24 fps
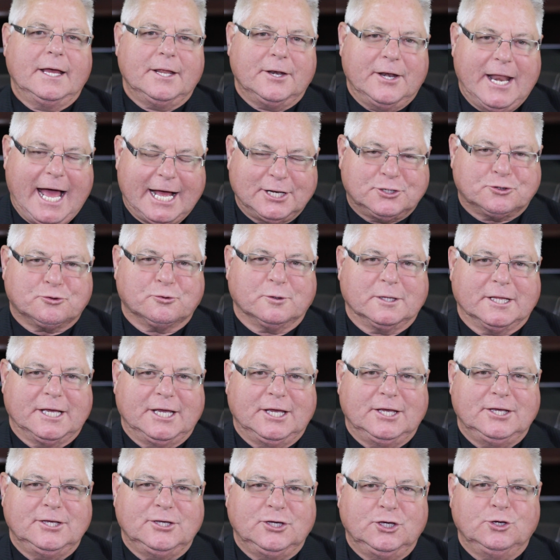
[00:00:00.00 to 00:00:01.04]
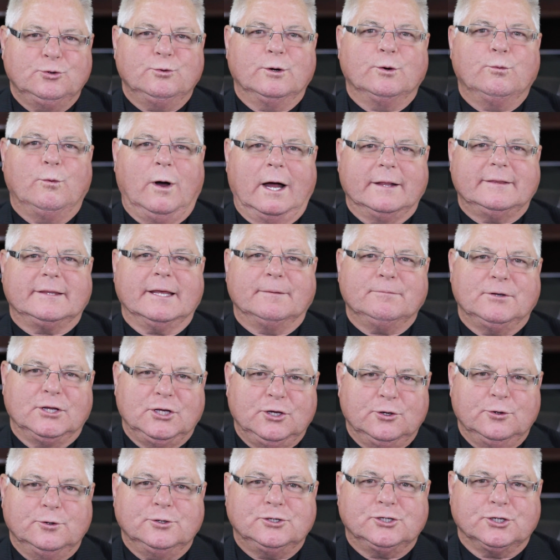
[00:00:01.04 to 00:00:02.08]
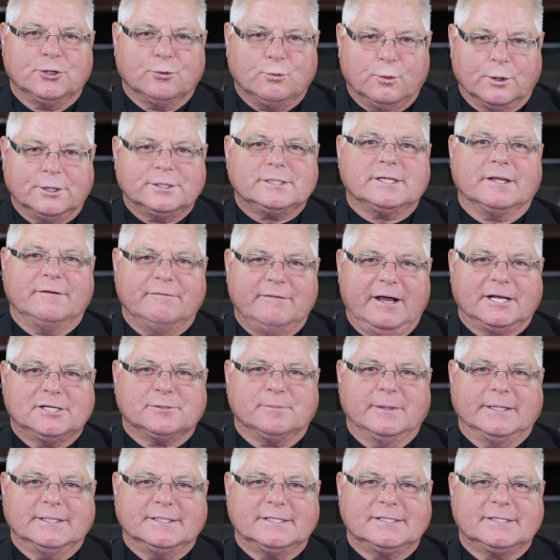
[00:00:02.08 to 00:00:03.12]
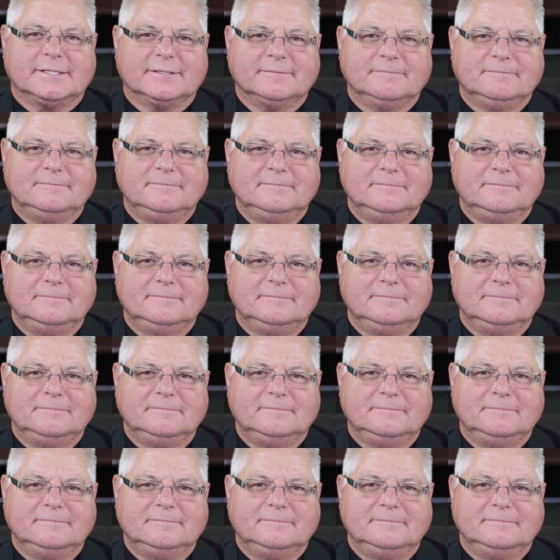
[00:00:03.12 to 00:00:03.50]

Naturally, you would want them to use your worst investments.